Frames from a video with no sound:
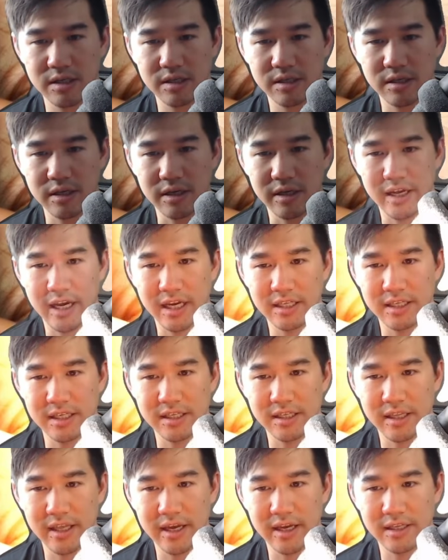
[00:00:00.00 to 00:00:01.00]
You can
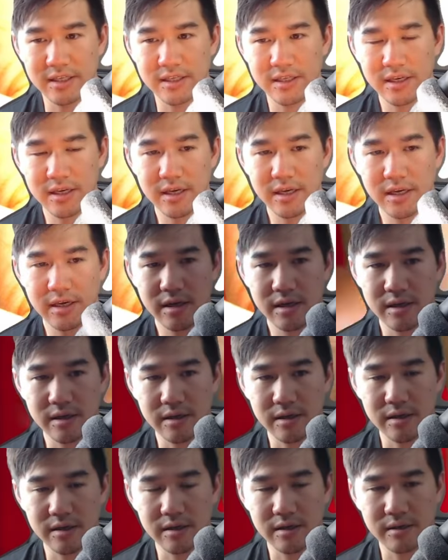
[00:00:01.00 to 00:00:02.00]
access that
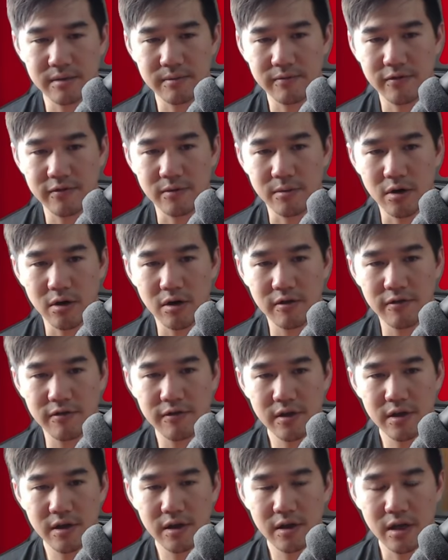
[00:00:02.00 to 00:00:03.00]
from off.
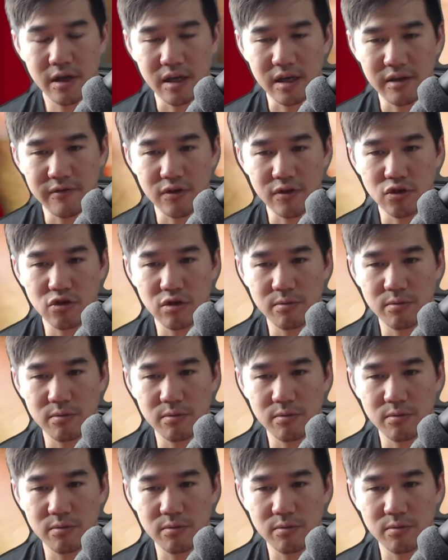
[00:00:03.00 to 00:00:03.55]
And if you triple